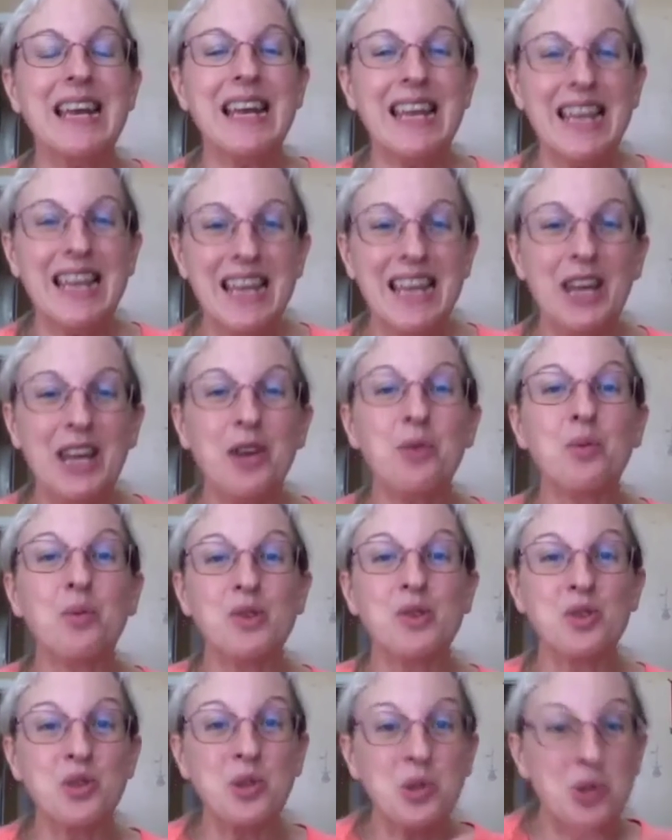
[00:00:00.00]
he
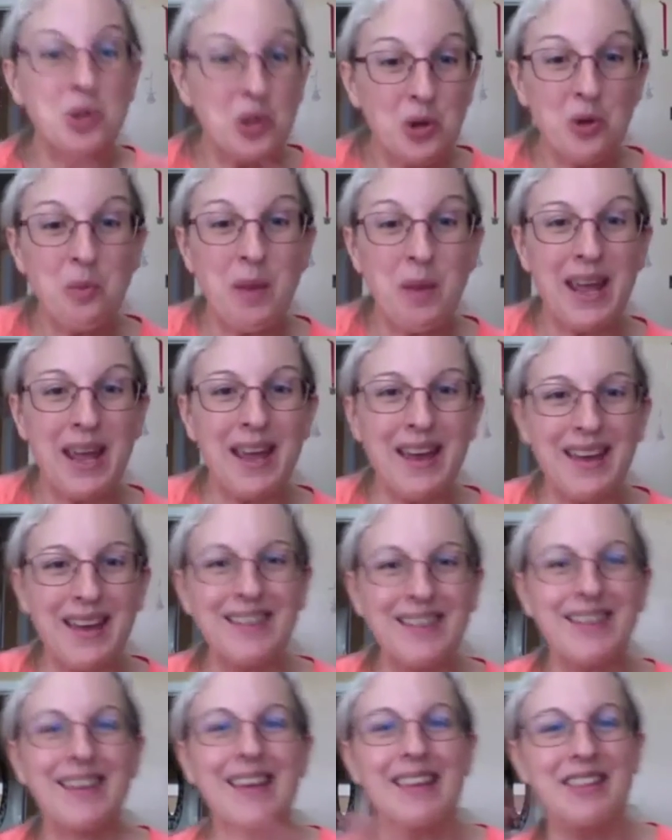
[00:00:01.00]
was the new
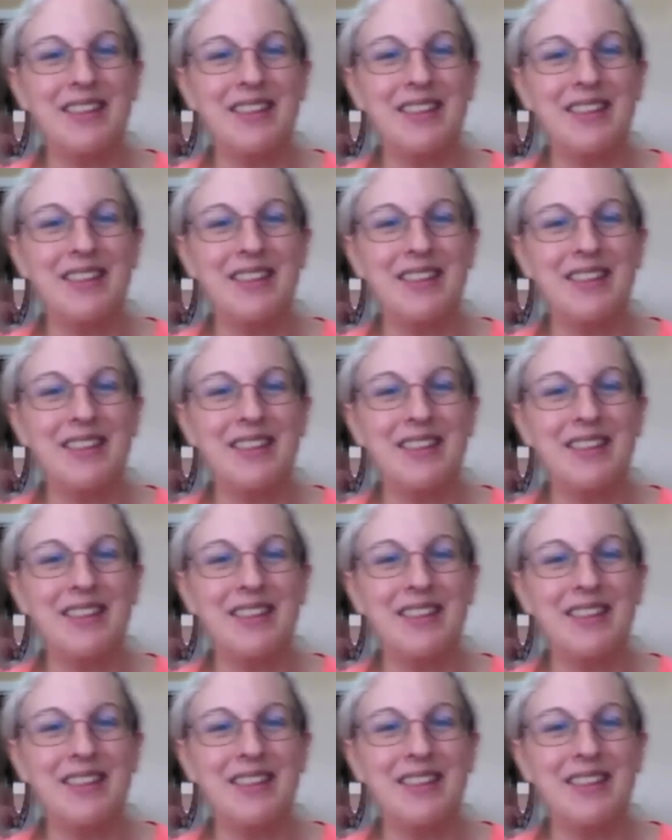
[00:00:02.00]
man